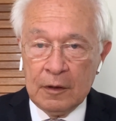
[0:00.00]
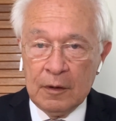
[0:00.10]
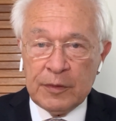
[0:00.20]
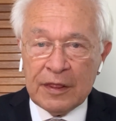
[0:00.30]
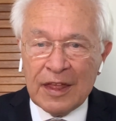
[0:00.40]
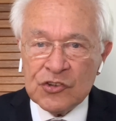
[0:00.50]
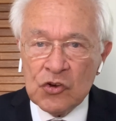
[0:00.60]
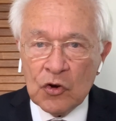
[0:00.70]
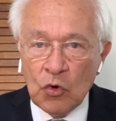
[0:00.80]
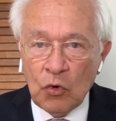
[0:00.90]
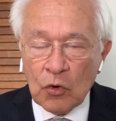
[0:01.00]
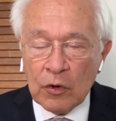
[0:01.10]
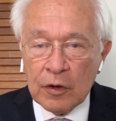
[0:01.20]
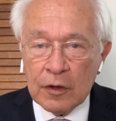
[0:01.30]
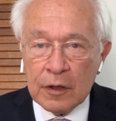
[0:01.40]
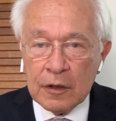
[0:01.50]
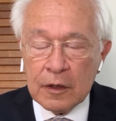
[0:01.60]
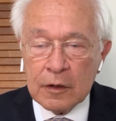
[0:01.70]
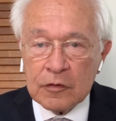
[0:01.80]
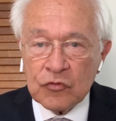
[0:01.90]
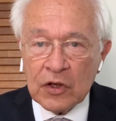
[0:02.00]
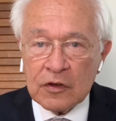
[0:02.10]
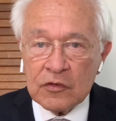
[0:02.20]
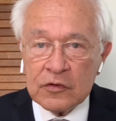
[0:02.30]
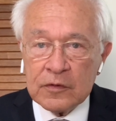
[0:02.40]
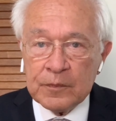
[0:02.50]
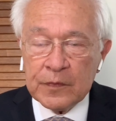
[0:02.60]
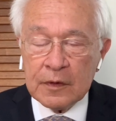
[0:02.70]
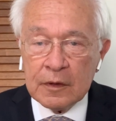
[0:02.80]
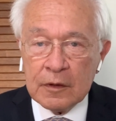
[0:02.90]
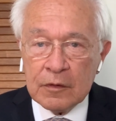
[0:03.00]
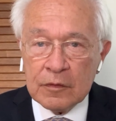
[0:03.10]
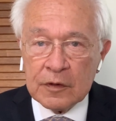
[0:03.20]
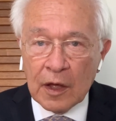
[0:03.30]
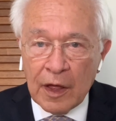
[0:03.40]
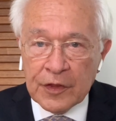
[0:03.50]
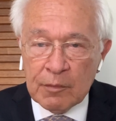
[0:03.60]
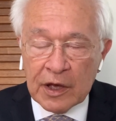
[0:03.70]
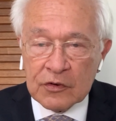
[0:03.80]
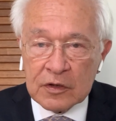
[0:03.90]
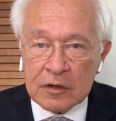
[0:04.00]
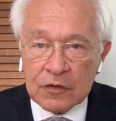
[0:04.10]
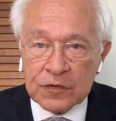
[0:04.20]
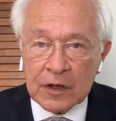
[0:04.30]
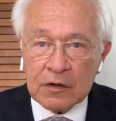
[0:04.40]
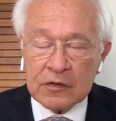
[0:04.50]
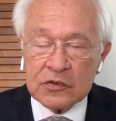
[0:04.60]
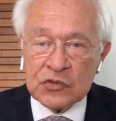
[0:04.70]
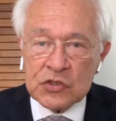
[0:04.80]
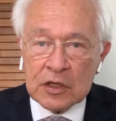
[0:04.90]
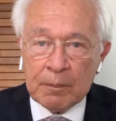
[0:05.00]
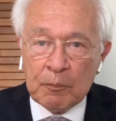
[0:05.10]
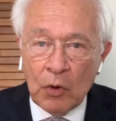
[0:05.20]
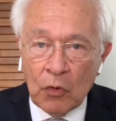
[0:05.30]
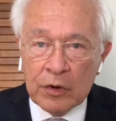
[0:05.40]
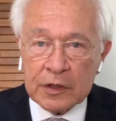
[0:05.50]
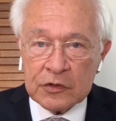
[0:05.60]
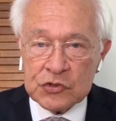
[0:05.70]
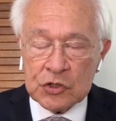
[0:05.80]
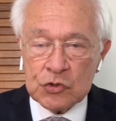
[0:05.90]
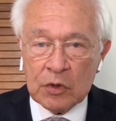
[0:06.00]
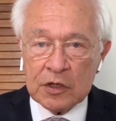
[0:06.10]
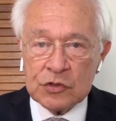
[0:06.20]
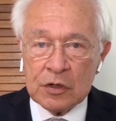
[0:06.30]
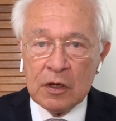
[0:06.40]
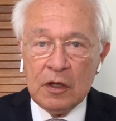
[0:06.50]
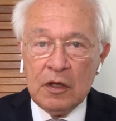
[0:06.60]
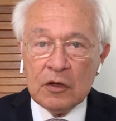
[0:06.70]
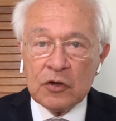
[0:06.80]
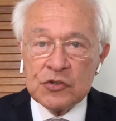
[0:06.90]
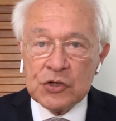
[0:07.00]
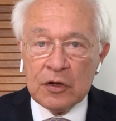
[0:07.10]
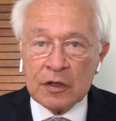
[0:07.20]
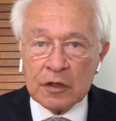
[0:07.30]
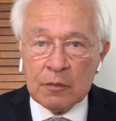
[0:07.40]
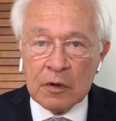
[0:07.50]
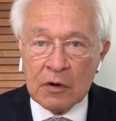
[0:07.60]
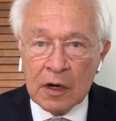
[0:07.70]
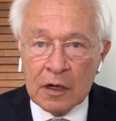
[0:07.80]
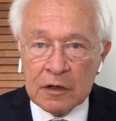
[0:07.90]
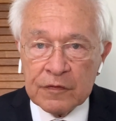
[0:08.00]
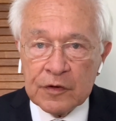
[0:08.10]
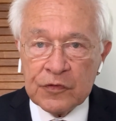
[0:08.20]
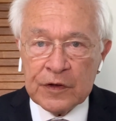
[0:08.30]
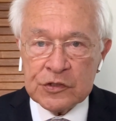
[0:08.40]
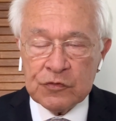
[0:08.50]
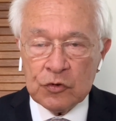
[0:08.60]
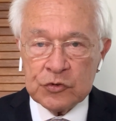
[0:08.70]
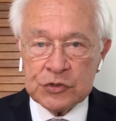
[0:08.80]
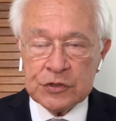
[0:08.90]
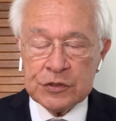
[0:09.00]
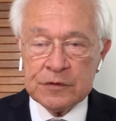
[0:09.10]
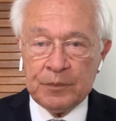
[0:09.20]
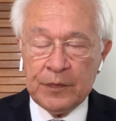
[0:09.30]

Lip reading: But that's not all in defence. The other matter in defence is the appalling situation concerning the morale of the Defence Forces.